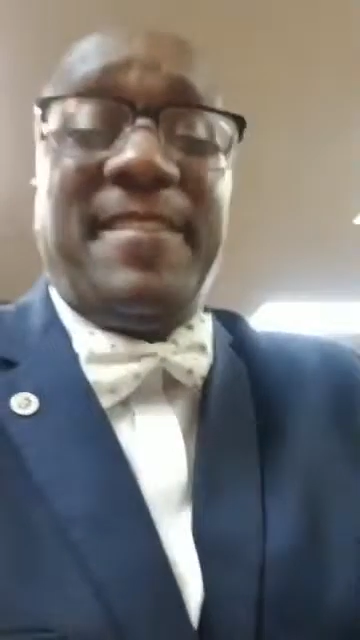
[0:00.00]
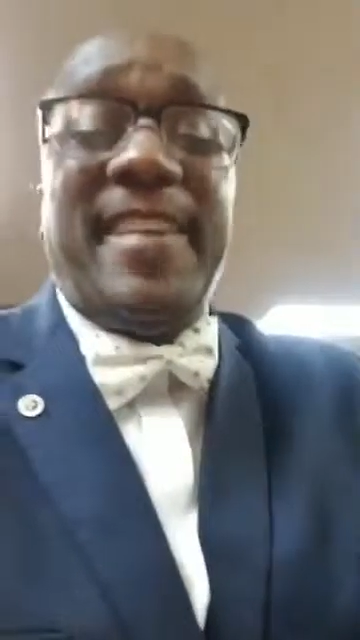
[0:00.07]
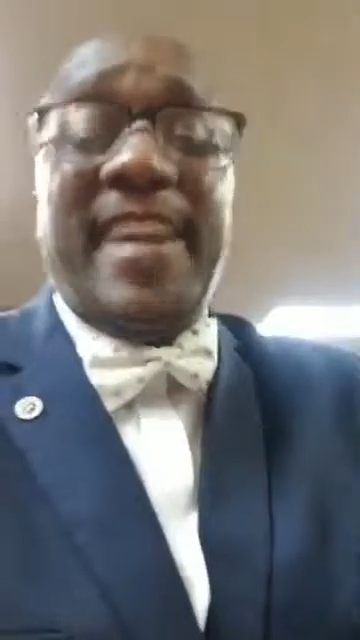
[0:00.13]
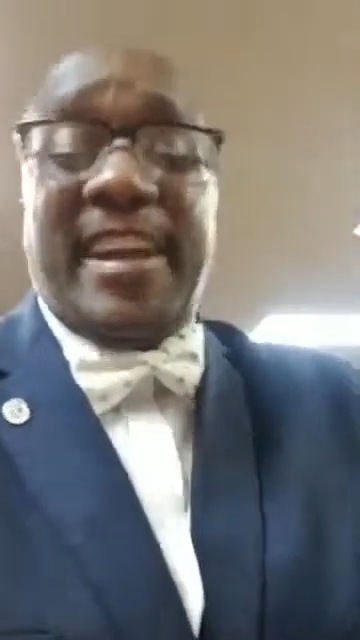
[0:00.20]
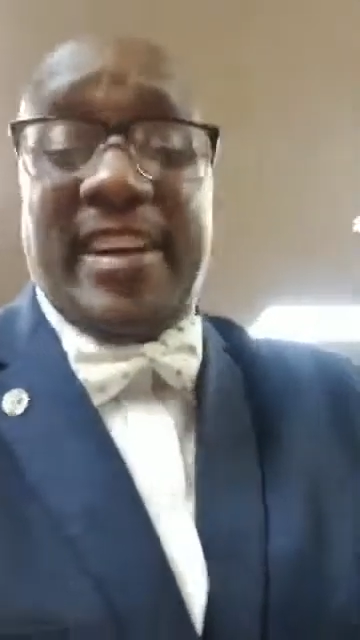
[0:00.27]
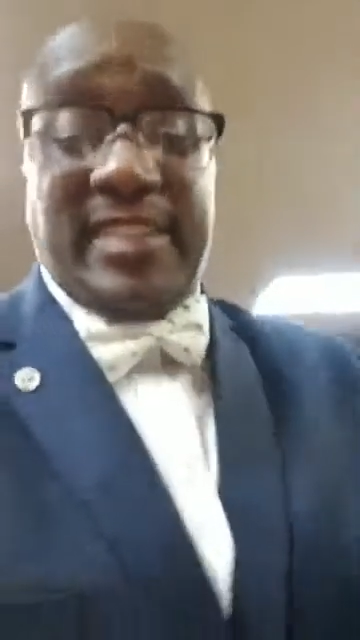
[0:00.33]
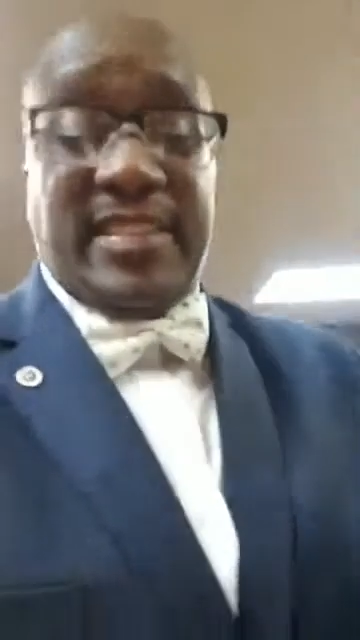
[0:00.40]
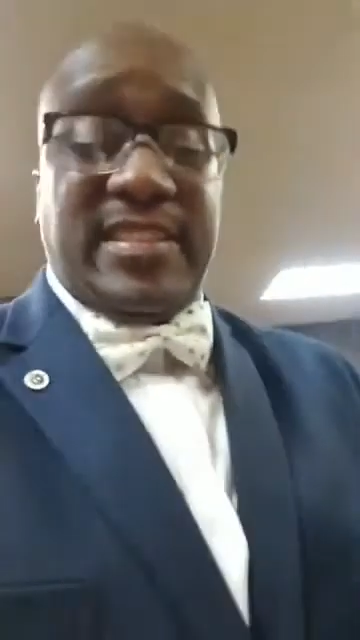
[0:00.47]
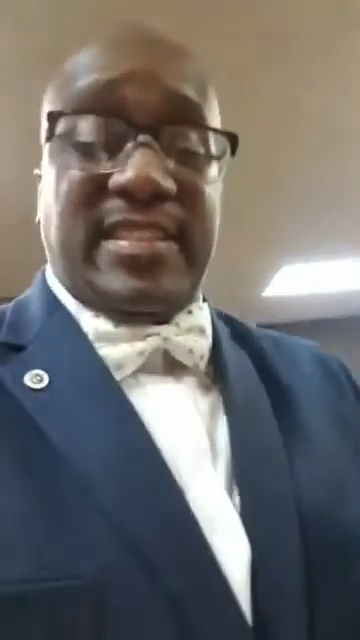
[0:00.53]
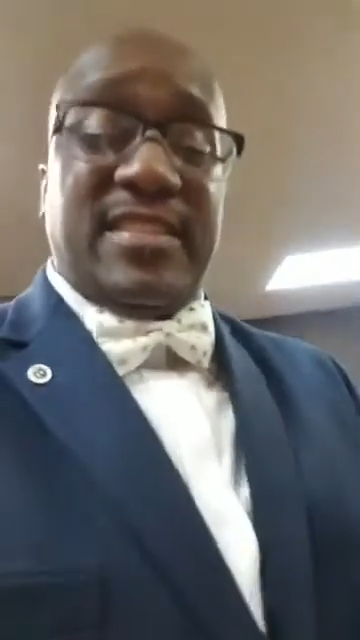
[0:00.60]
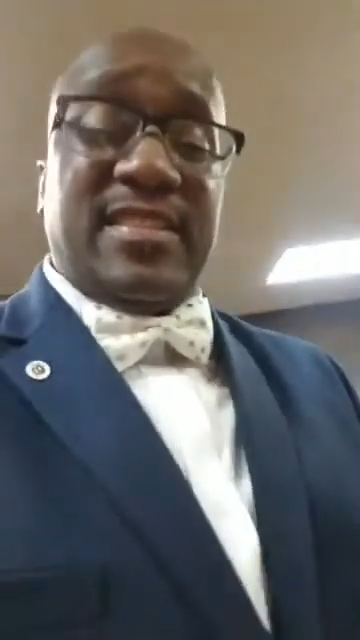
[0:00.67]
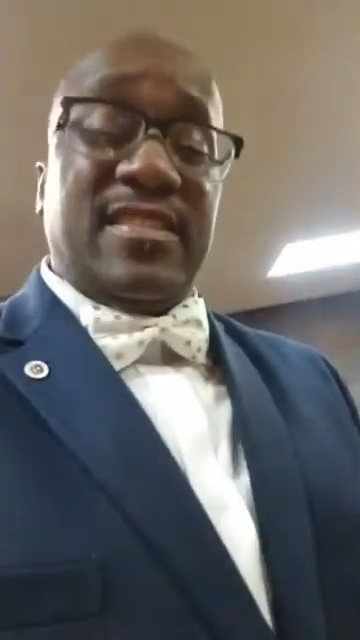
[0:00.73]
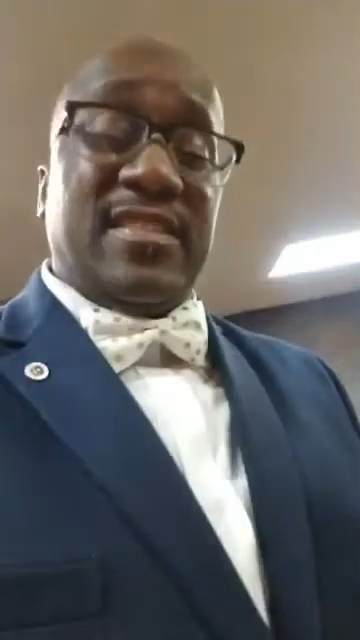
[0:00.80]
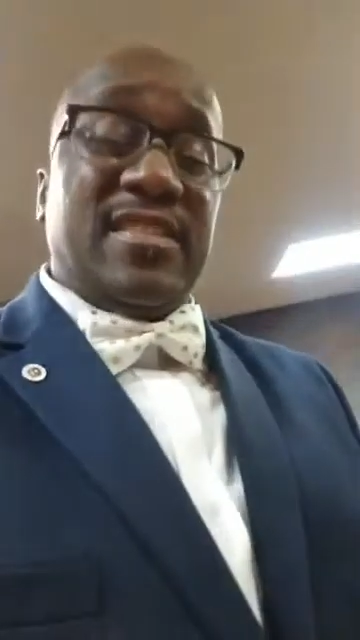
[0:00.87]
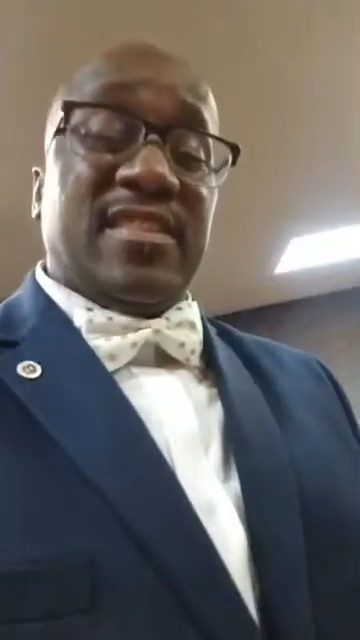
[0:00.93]

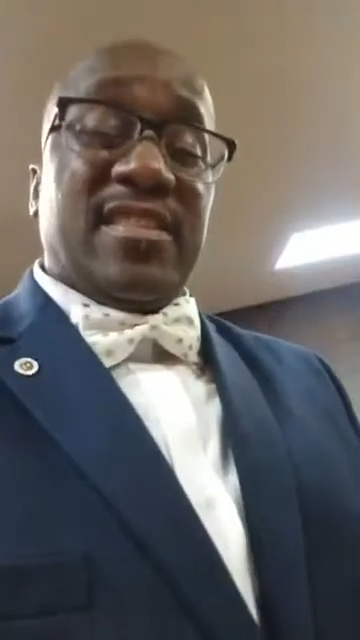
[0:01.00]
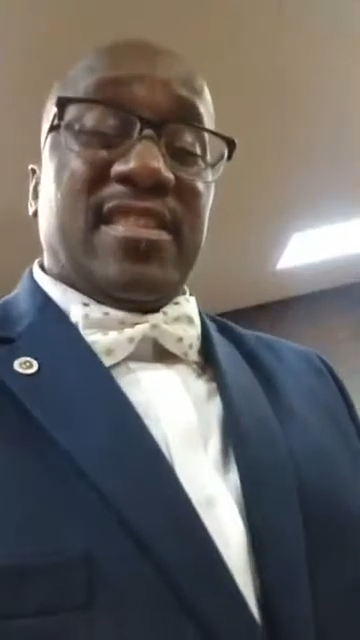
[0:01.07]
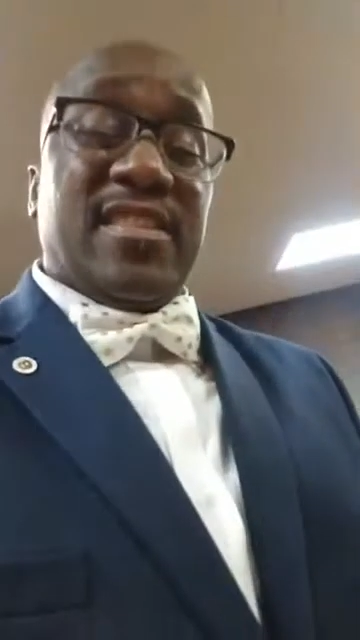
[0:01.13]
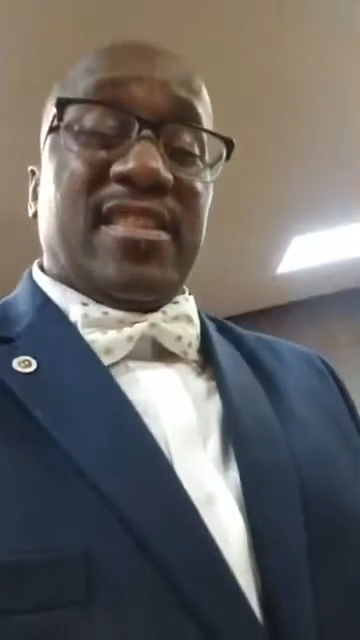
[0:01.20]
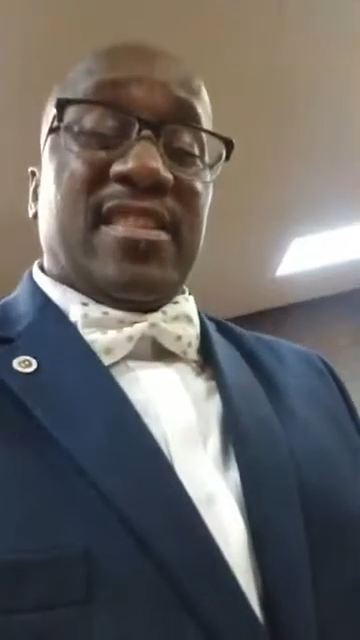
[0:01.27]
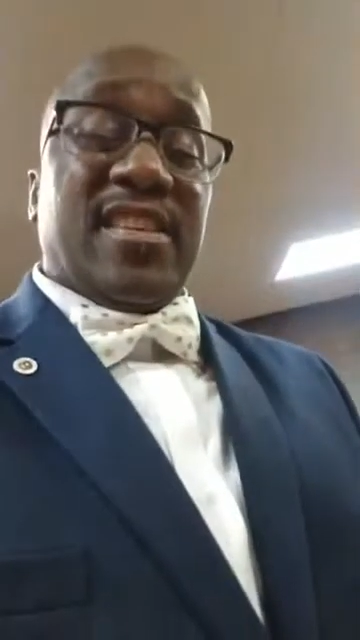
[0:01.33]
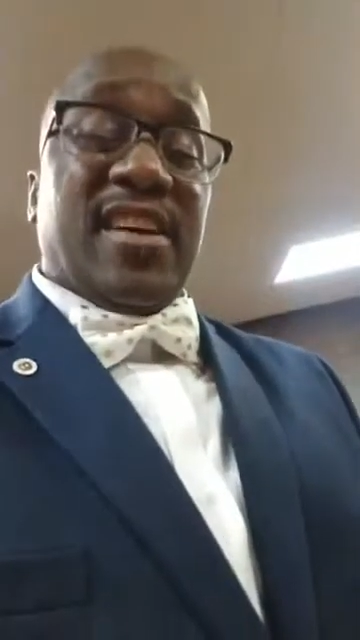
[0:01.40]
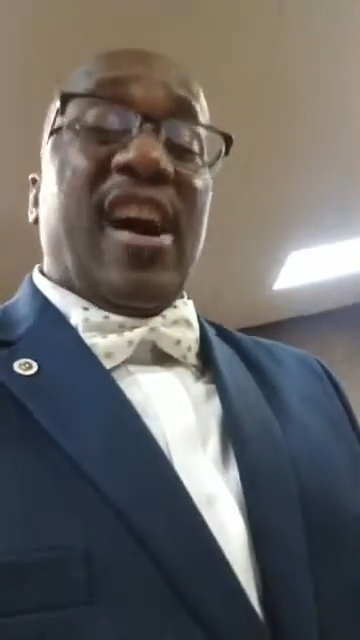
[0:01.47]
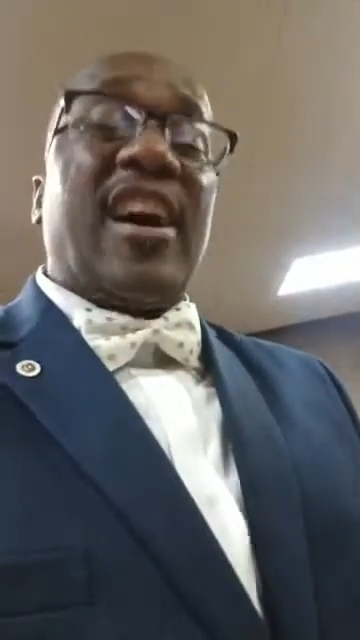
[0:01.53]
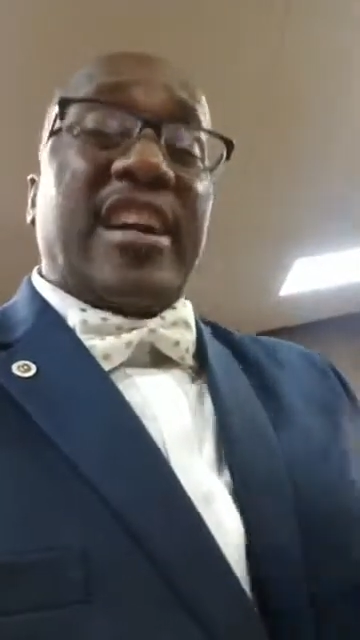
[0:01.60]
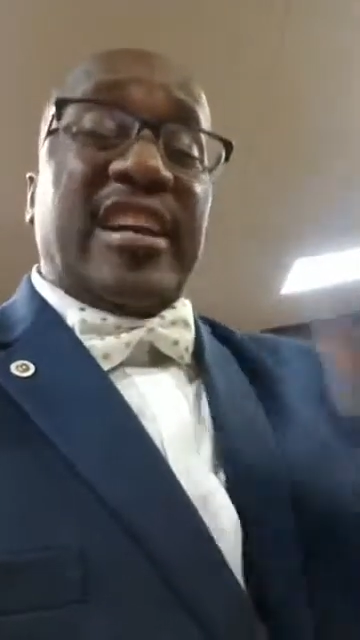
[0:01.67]
niggas are